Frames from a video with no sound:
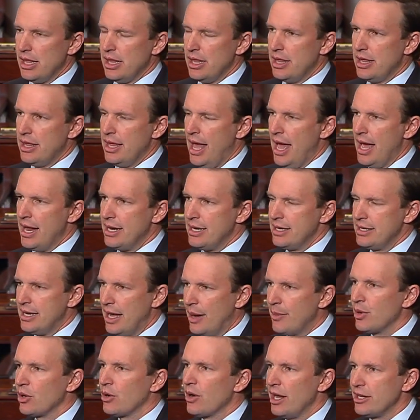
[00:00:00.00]
that
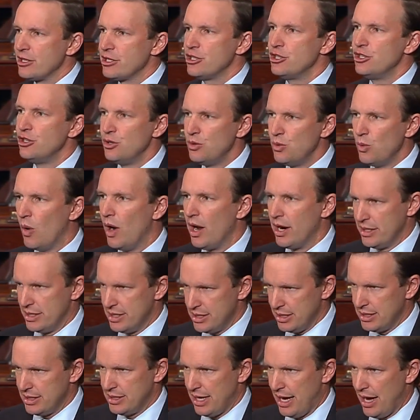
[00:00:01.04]
Democrats do want to
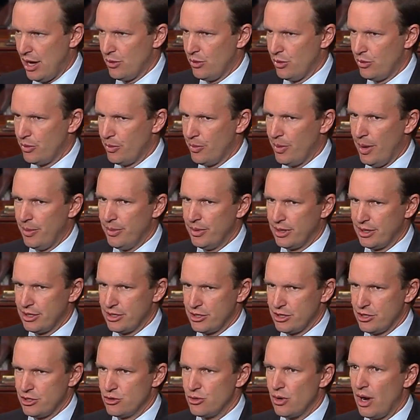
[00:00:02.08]
sit down with
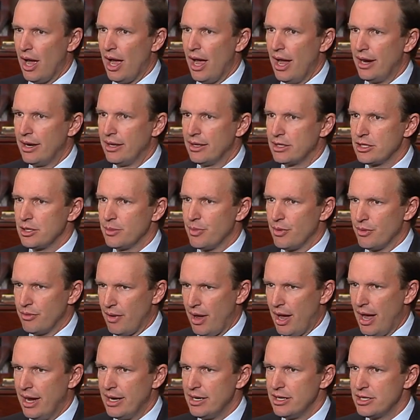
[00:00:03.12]
Republicans and try to
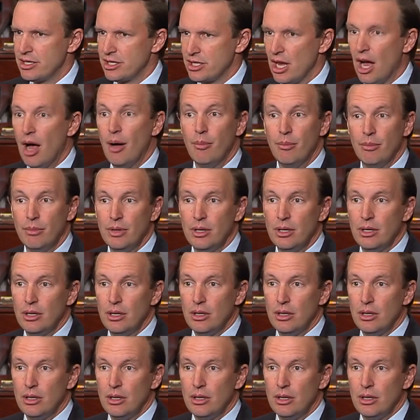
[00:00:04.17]
provide some